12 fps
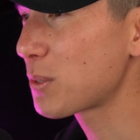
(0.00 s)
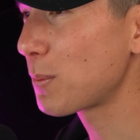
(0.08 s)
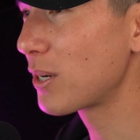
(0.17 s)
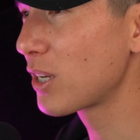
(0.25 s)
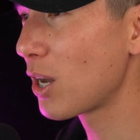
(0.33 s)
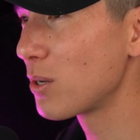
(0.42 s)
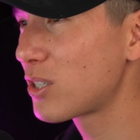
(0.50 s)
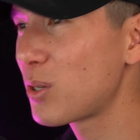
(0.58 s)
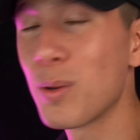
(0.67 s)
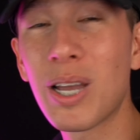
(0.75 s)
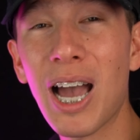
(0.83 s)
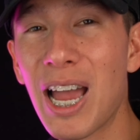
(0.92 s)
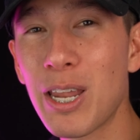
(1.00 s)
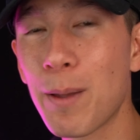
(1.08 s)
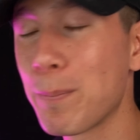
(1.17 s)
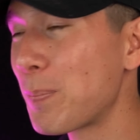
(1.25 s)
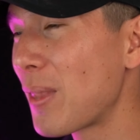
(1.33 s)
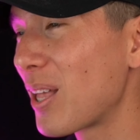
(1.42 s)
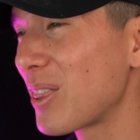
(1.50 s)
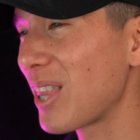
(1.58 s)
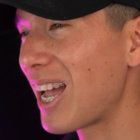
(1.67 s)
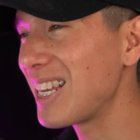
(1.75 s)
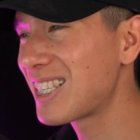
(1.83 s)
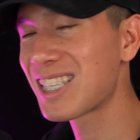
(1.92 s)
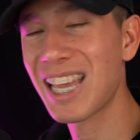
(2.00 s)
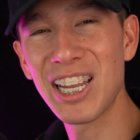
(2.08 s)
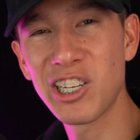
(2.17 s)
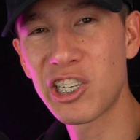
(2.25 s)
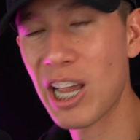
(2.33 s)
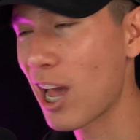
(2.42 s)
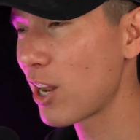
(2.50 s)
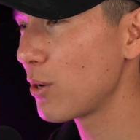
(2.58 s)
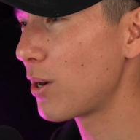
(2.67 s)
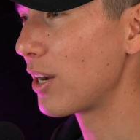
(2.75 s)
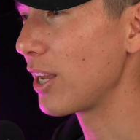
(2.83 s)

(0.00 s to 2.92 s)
one goes to a guy named Lights and Shadow on